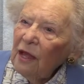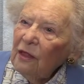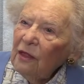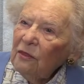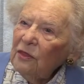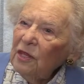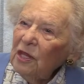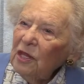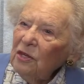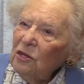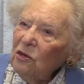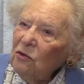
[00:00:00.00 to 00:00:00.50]

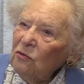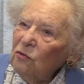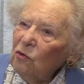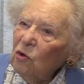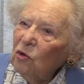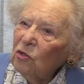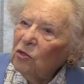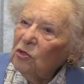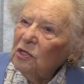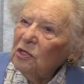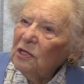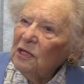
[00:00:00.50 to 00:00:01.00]
Then you've
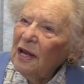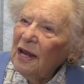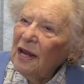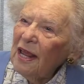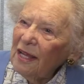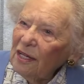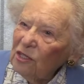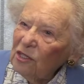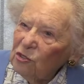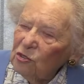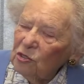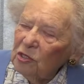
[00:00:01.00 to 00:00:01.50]
got the
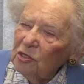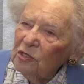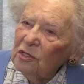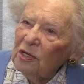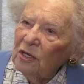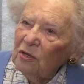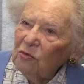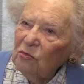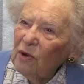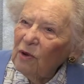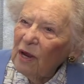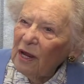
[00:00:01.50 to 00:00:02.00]
lectern
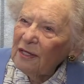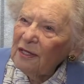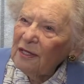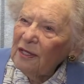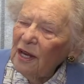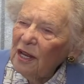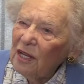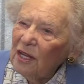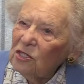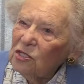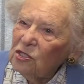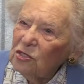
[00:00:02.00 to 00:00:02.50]
right
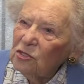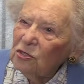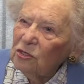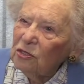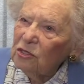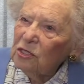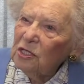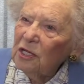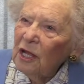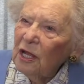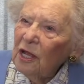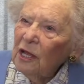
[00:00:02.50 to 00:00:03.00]
next to
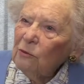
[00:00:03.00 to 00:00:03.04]
it,